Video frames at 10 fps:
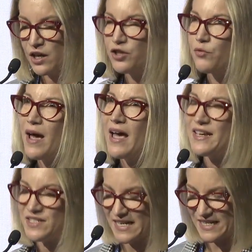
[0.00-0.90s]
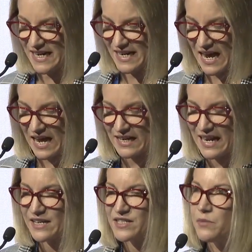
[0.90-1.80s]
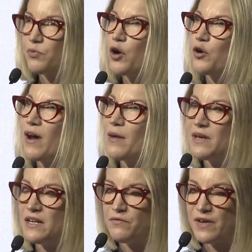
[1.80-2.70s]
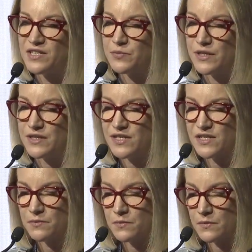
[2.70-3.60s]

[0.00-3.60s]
through our SED and legacy program investments.